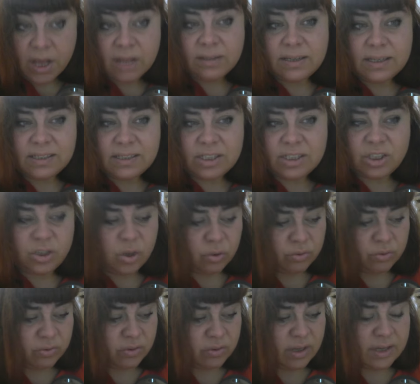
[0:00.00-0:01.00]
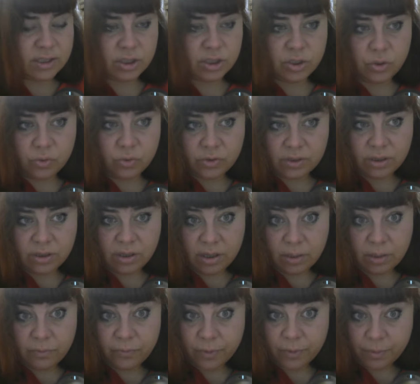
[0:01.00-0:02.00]
This is not excusing
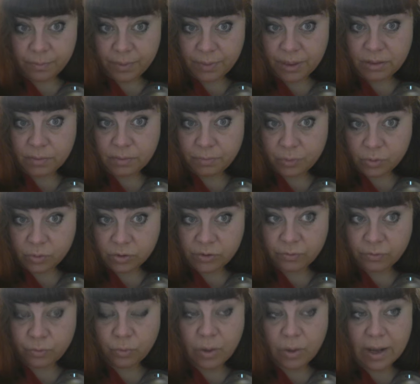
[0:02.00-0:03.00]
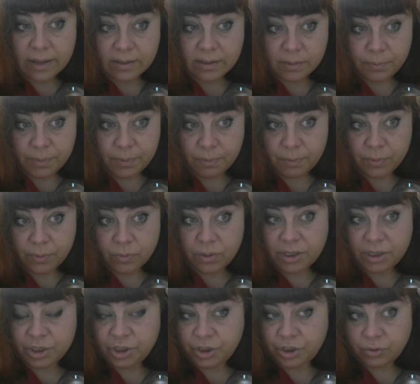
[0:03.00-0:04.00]
him from being abusive to other people
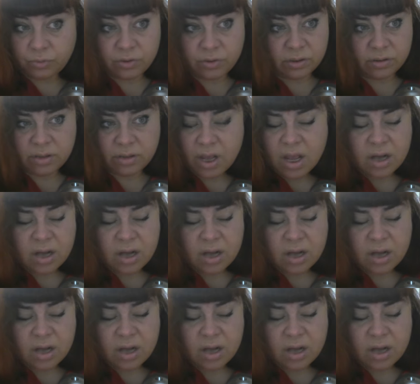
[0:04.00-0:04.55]
and children.